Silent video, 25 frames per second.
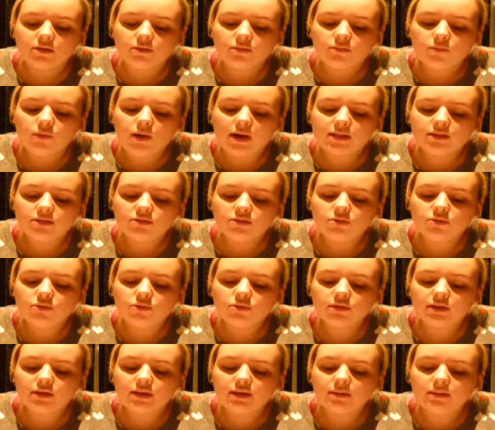When
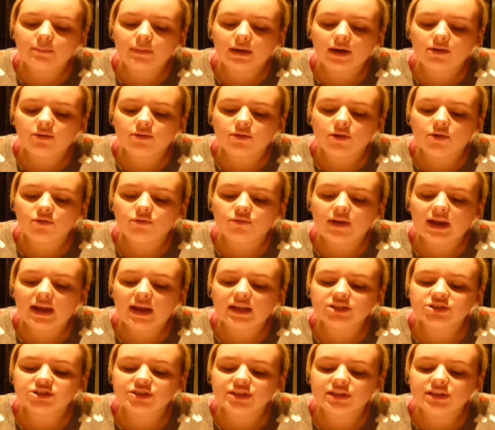talking about
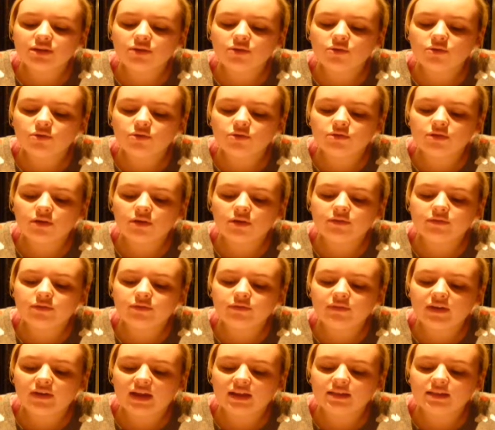arranging the order of
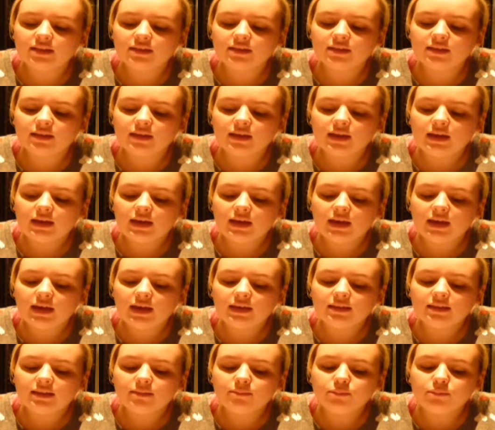events, it
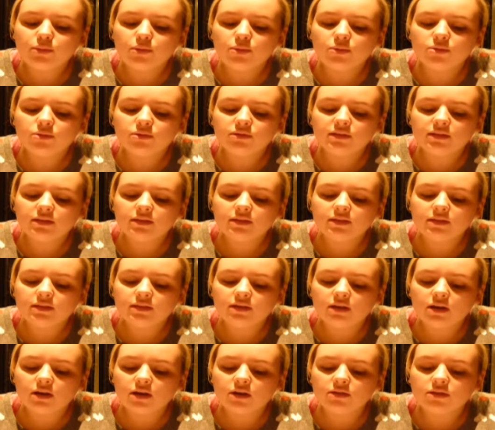is important
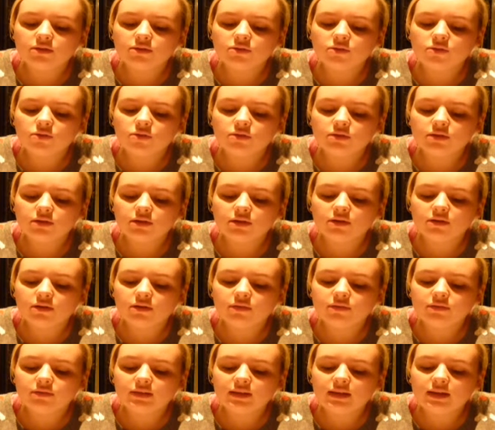to know the order
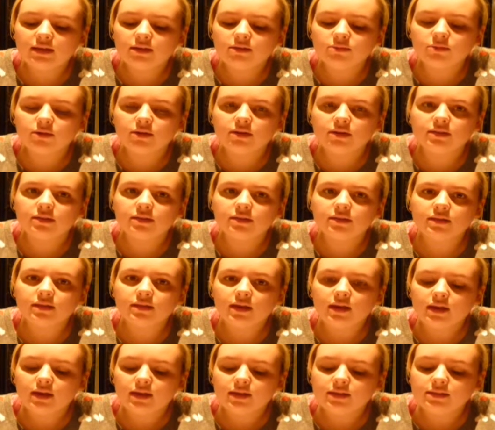of sequence
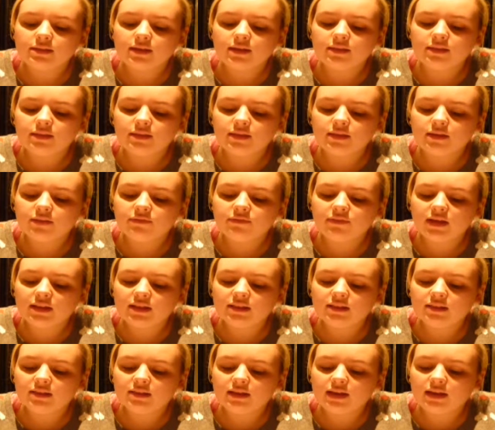that the
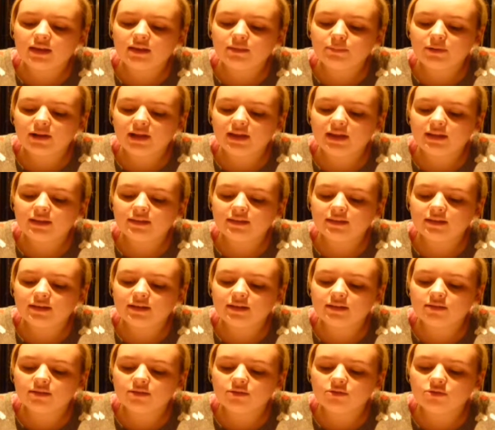events take place
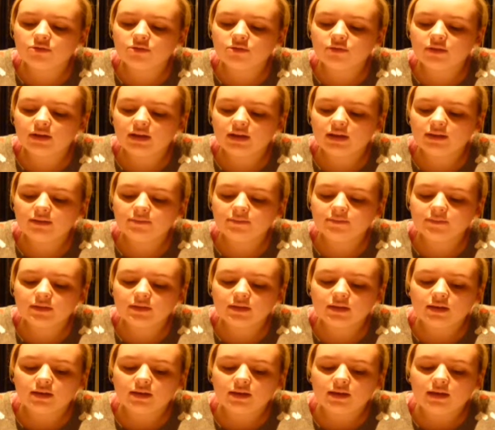in a story.
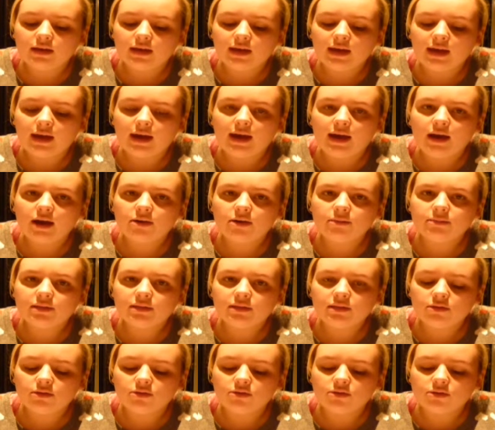It
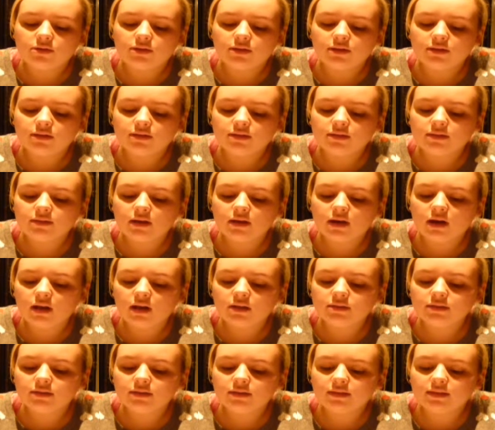helps the audience to
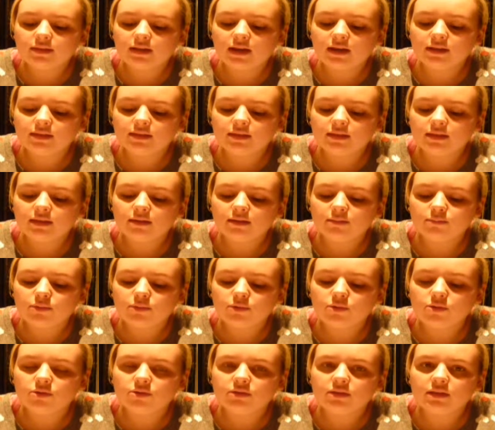understand the
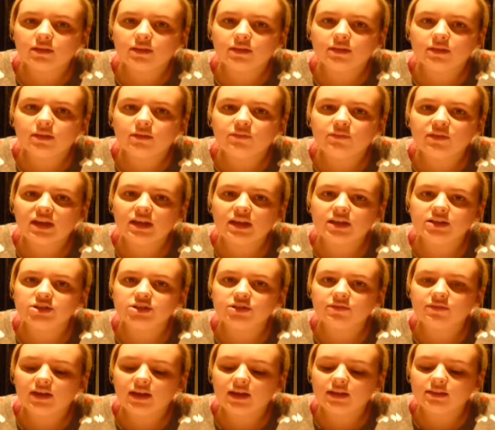importance of each
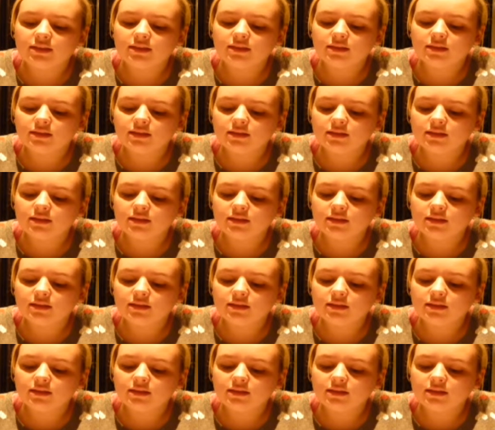event.